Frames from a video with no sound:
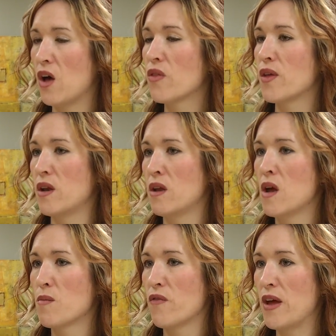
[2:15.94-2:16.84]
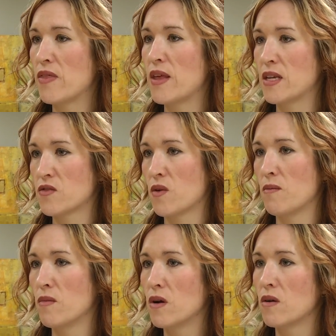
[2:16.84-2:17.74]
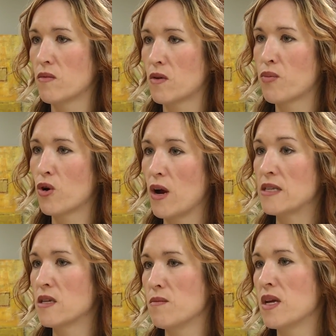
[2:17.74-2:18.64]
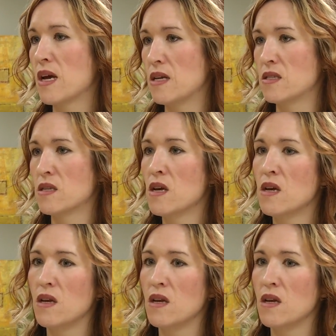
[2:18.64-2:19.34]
health and prevent things from progressing because